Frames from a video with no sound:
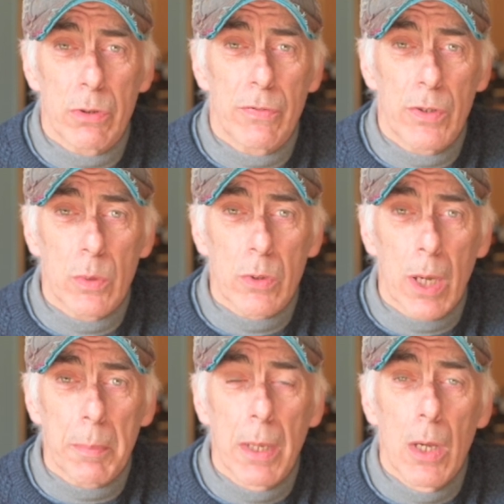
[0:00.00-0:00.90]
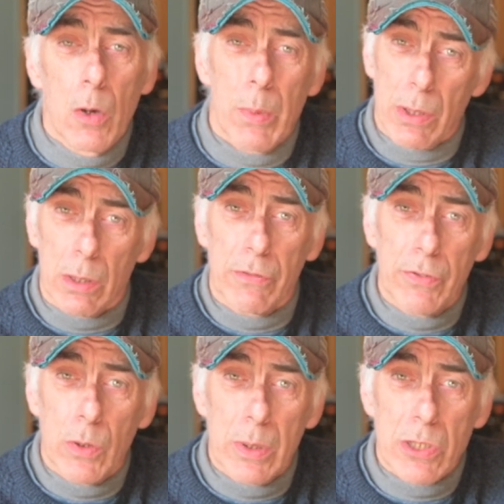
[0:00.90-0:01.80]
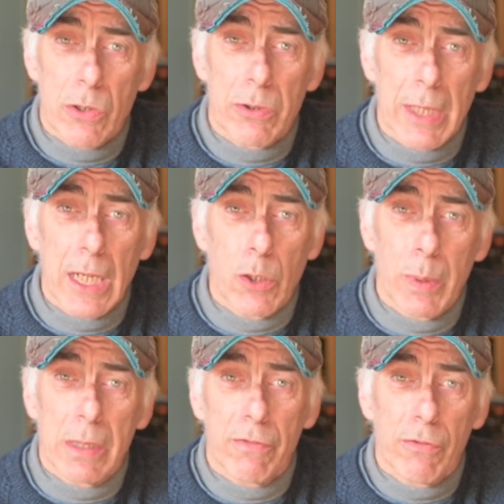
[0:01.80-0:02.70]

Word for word: the fuel cup, where all the fuel is contained with the